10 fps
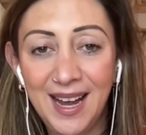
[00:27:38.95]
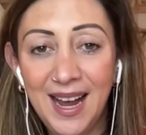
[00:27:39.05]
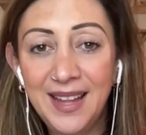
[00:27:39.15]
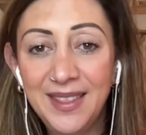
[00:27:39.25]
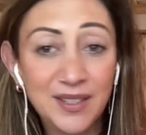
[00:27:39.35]

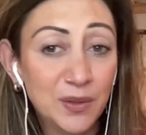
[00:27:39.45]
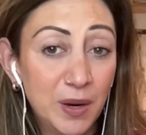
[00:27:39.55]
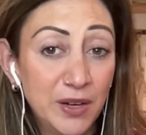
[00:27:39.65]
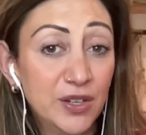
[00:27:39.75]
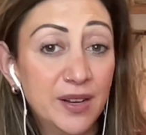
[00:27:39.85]
And this is
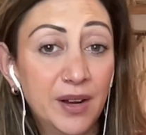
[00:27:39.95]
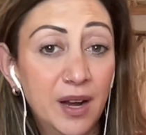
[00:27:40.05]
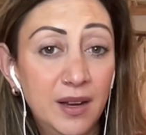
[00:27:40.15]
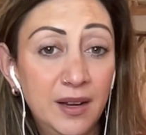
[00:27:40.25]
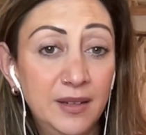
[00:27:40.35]
why you should never
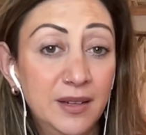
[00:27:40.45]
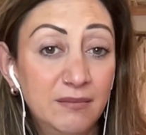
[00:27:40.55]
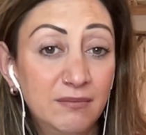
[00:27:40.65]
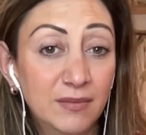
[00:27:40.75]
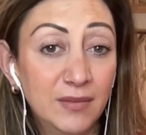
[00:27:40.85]
cut an
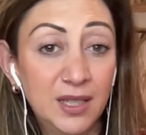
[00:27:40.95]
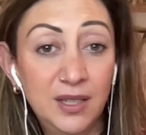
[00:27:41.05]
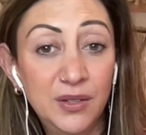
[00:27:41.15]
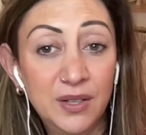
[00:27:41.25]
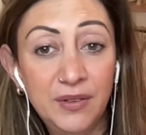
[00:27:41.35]
onion and
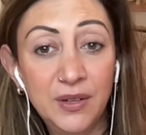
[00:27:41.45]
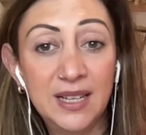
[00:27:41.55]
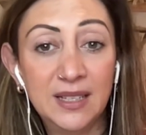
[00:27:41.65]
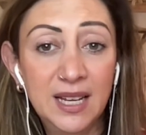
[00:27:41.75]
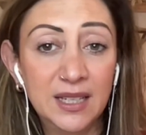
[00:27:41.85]
use it a few
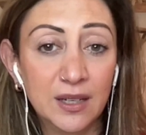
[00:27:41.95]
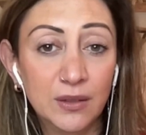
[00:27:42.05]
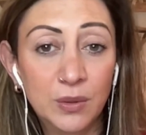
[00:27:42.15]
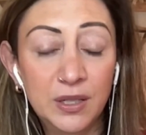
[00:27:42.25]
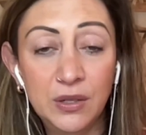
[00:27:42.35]
days later.
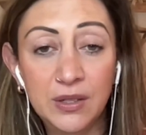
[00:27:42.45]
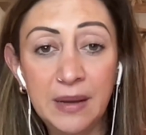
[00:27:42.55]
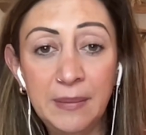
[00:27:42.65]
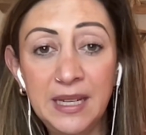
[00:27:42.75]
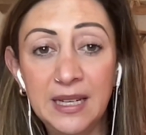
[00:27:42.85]
Always use
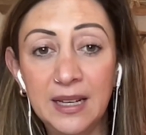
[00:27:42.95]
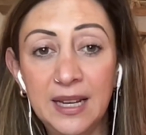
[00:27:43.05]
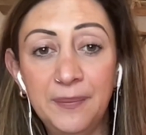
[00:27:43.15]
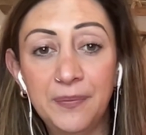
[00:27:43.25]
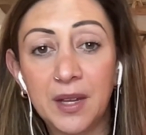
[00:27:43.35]
it immediately.